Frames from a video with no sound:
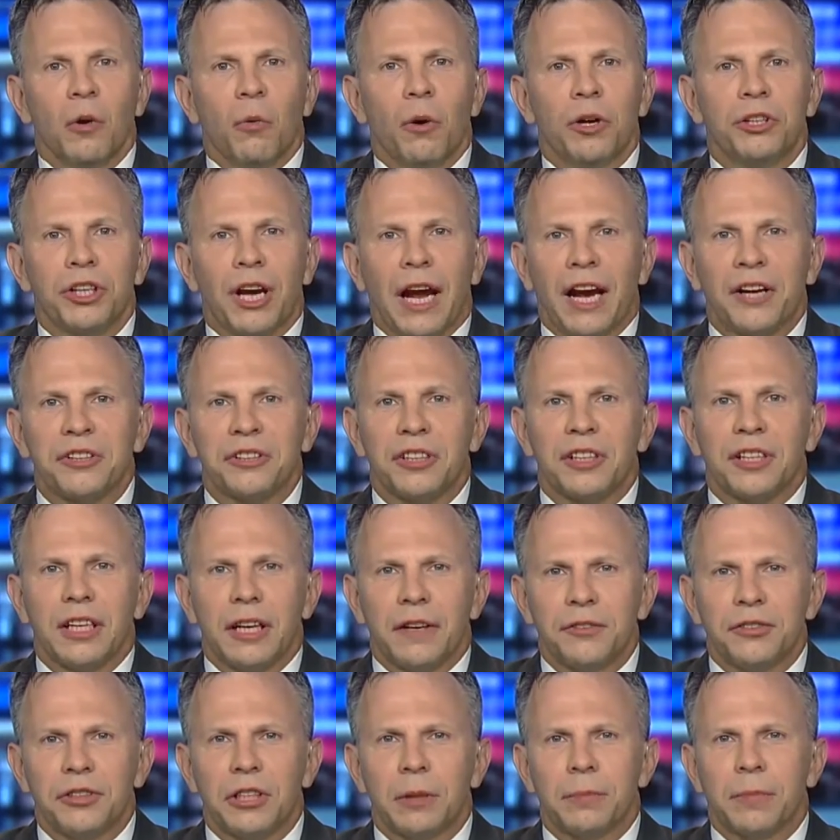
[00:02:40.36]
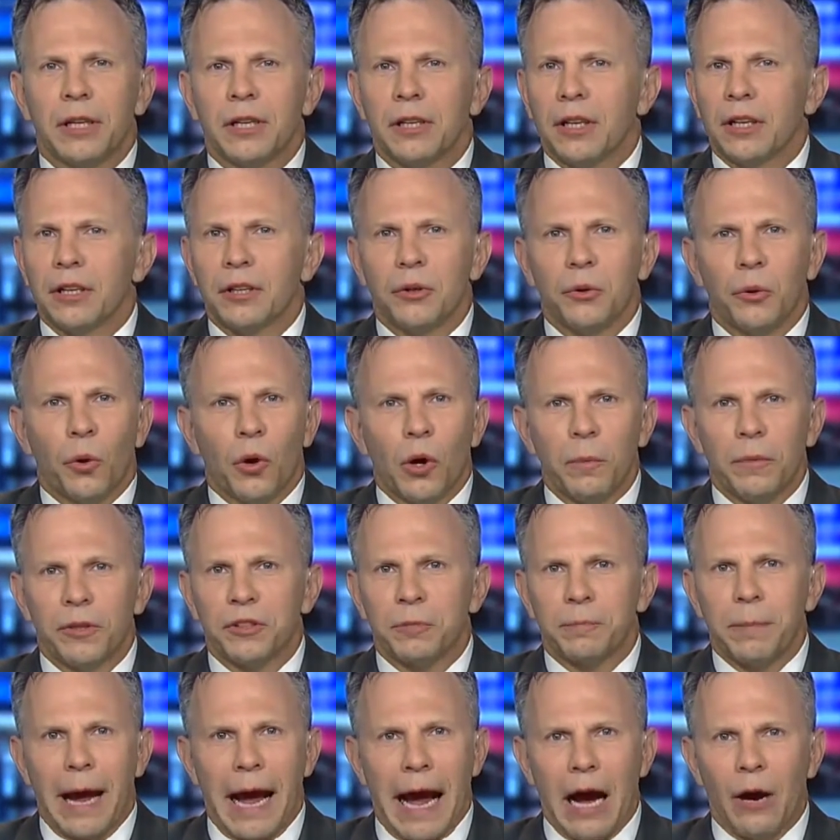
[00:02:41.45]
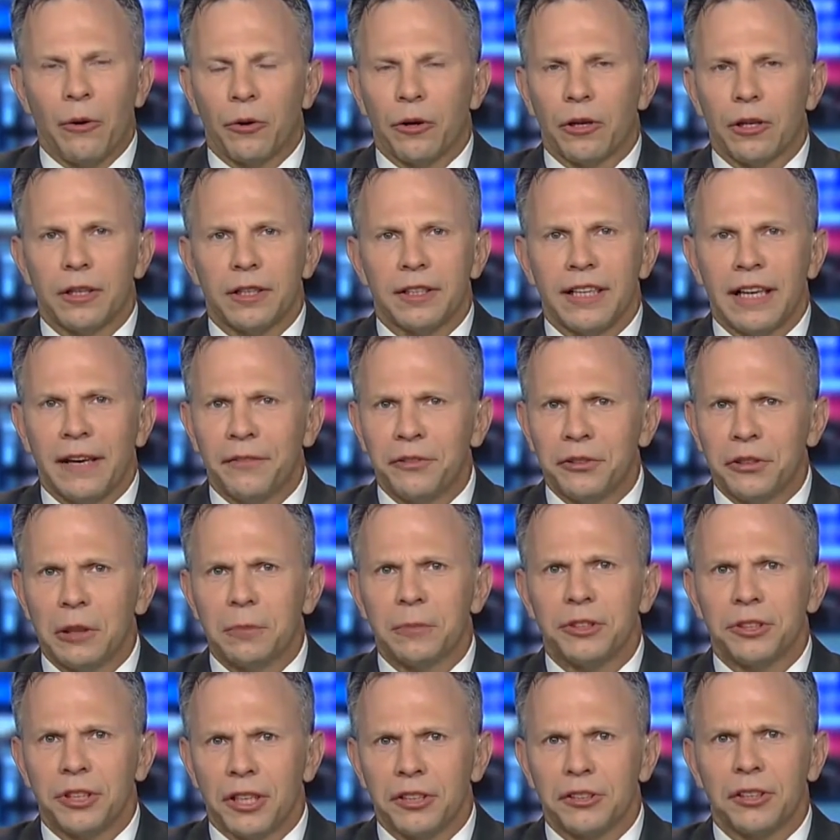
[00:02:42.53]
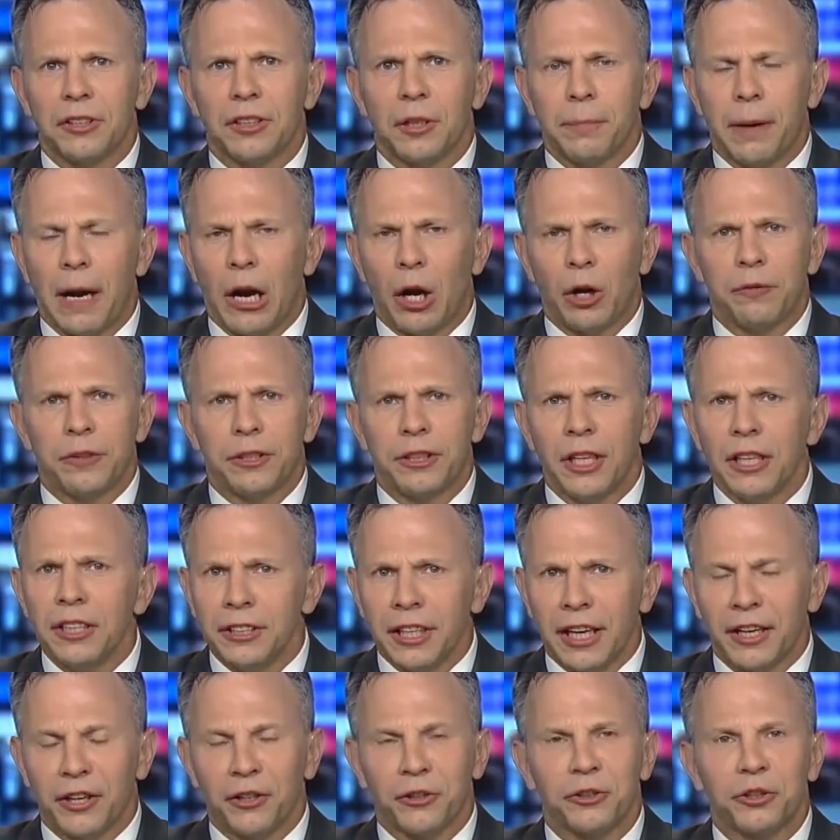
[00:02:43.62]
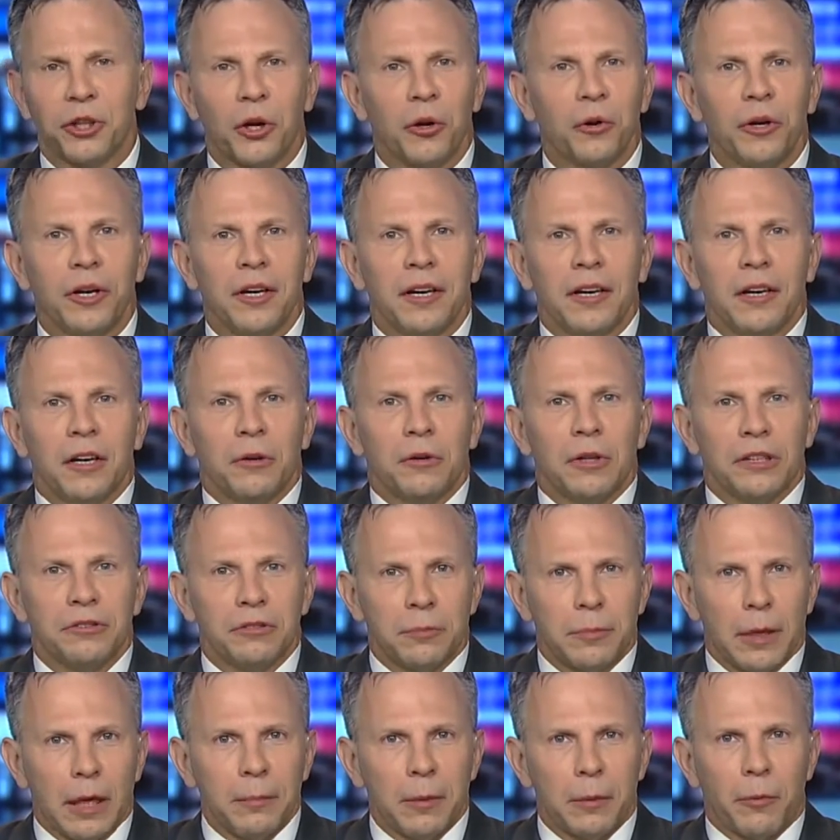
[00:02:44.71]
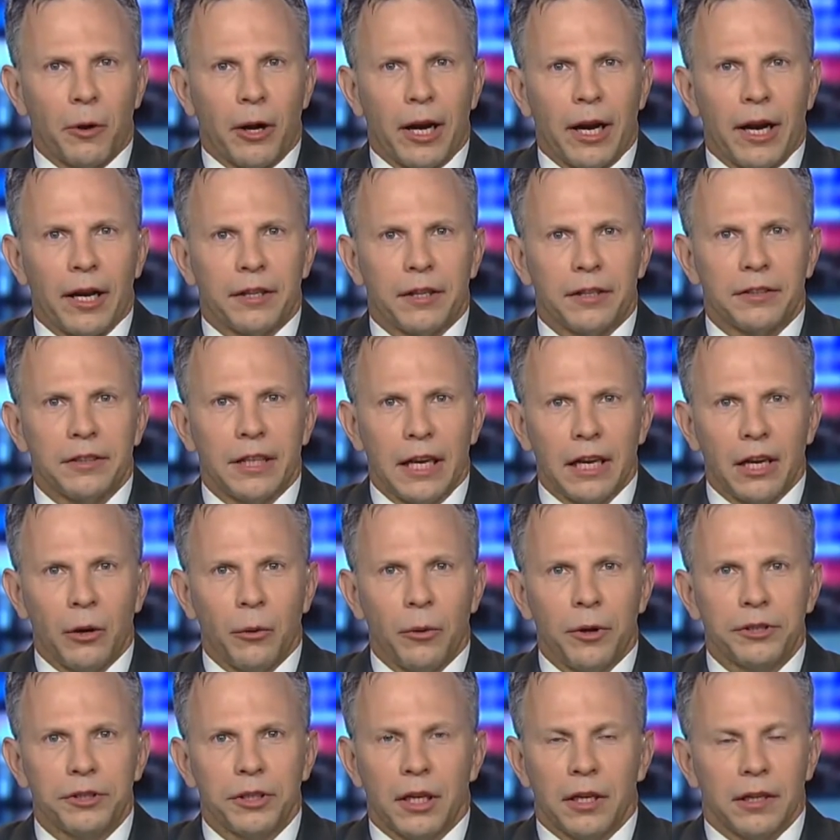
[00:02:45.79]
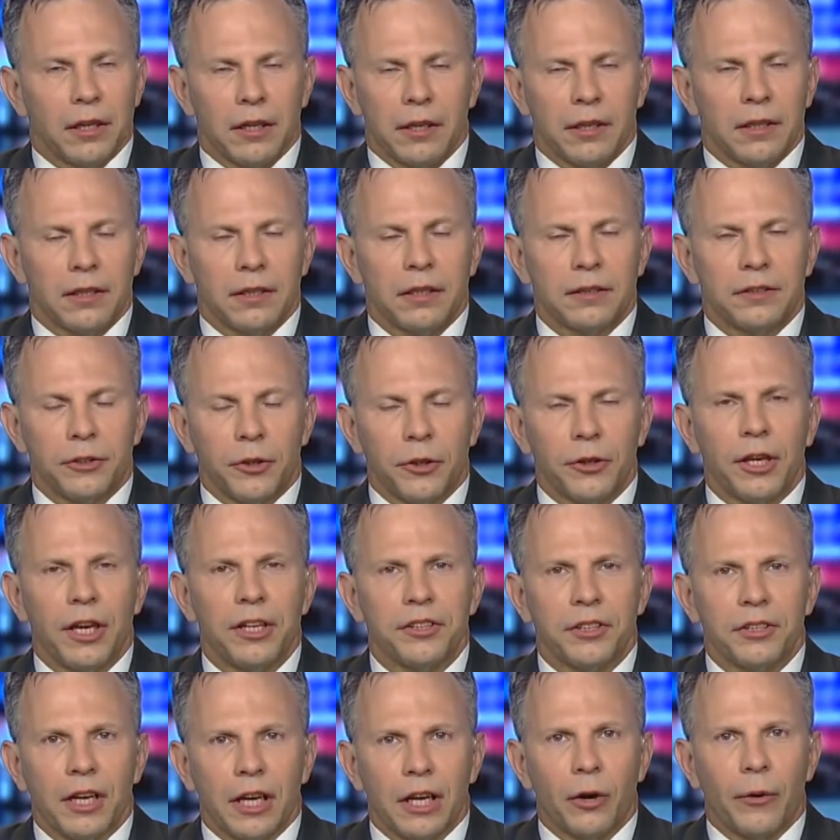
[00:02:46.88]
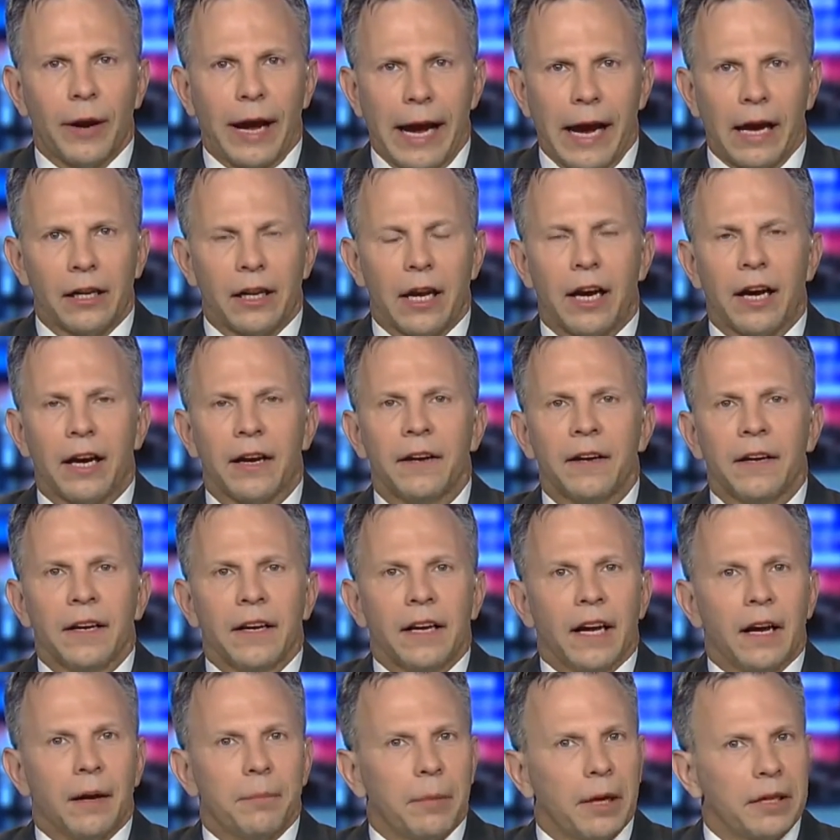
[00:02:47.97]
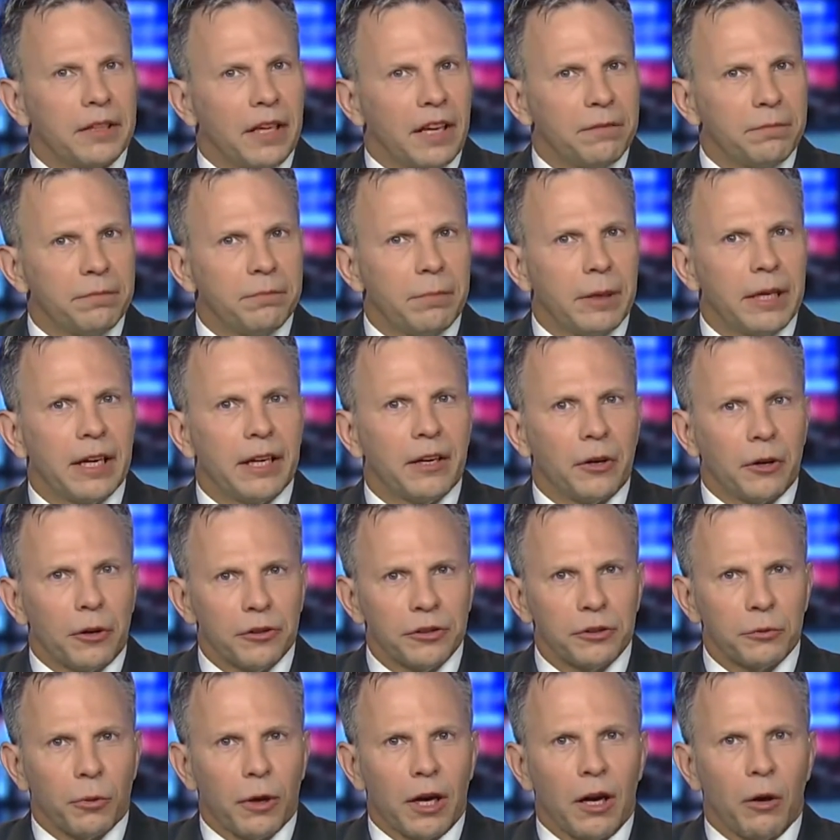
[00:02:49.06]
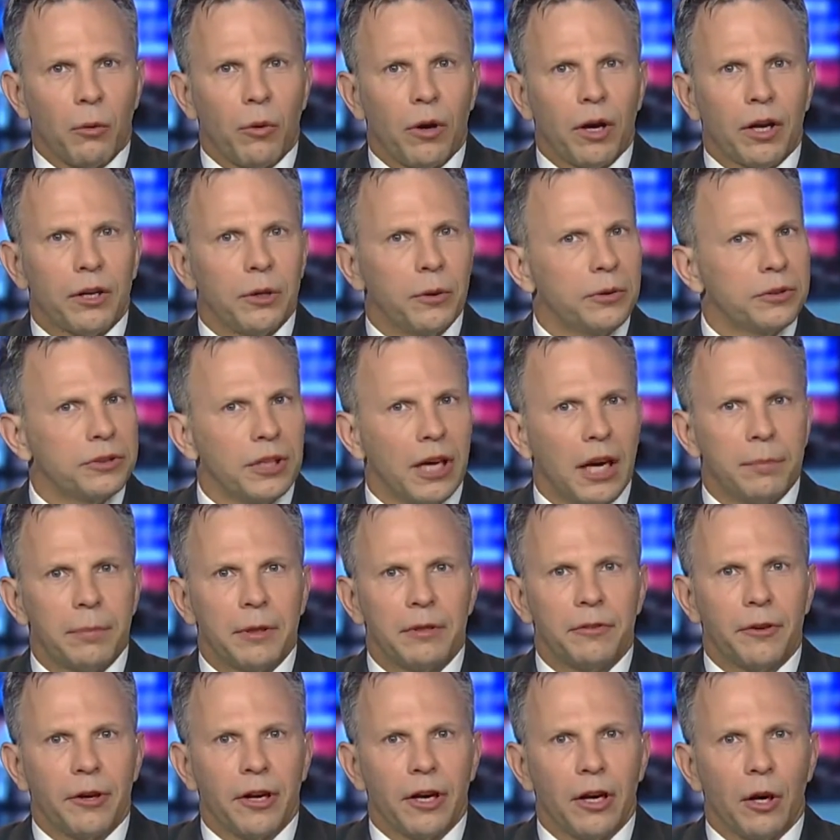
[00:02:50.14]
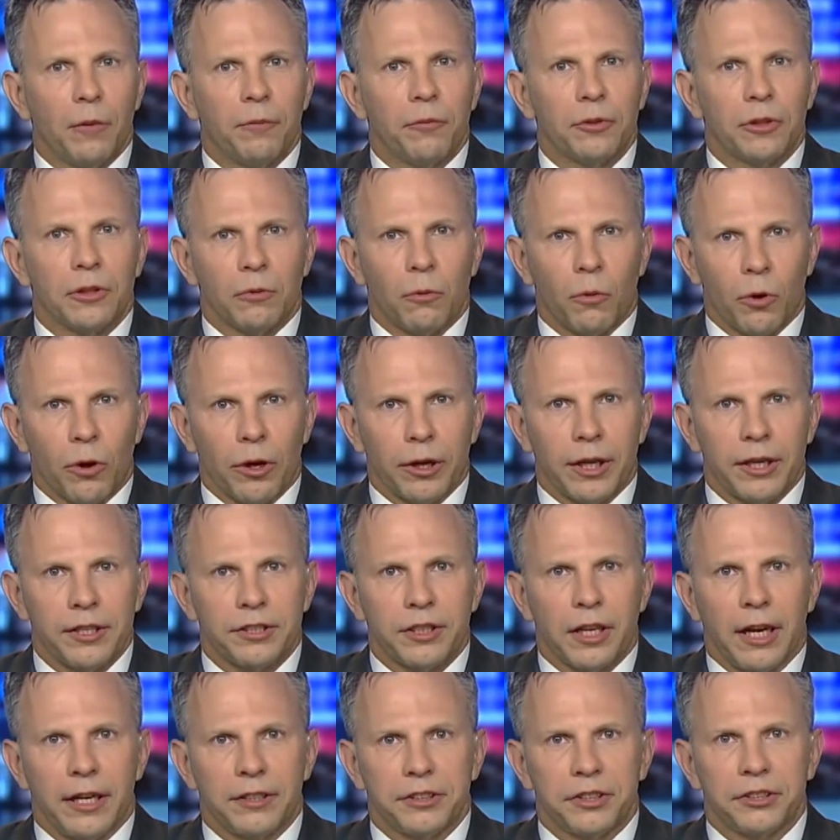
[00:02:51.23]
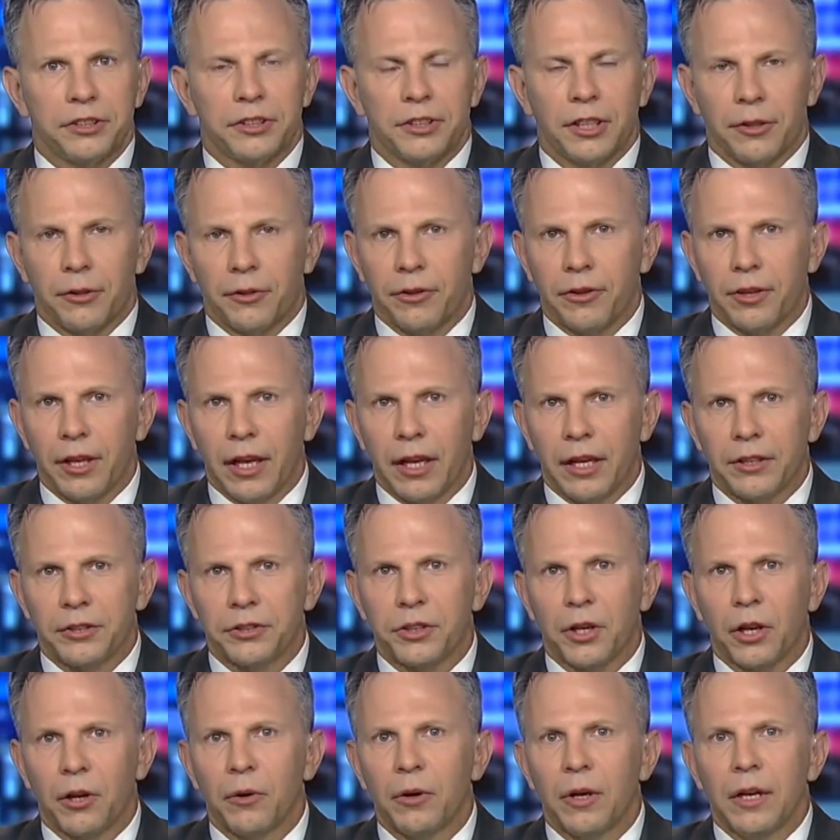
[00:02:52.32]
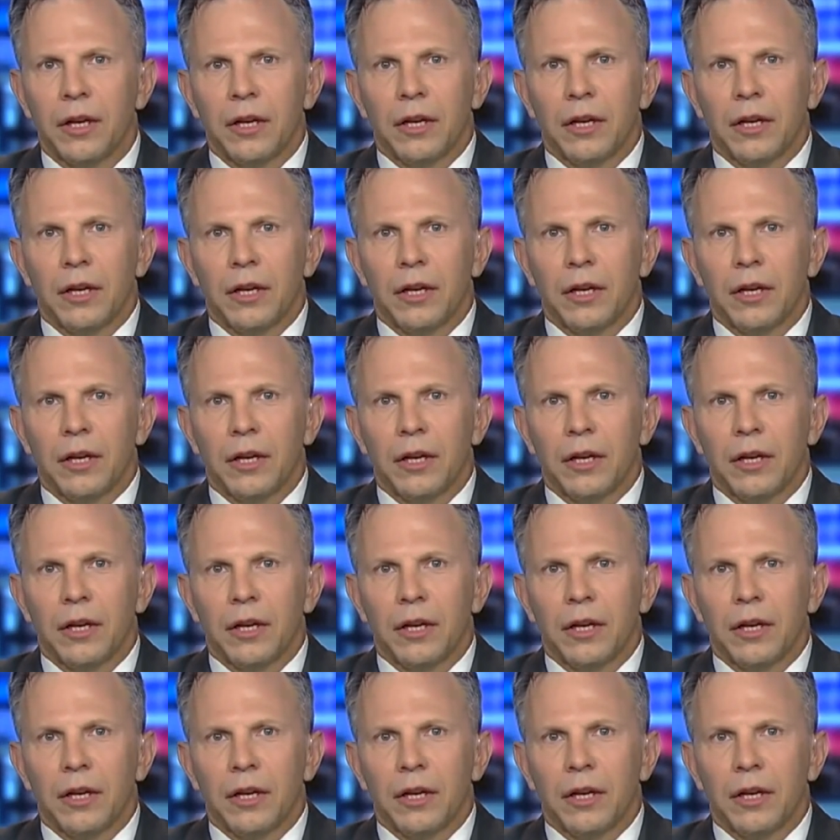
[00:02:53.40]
which actually gives him enormous power. It gives him essentially the power of a dictator. So let's remember, Brian, that NATO is Turkey is a NATO ally, but they've been an erstwhile one who has not been very helpful in the war against ISIS and other things. So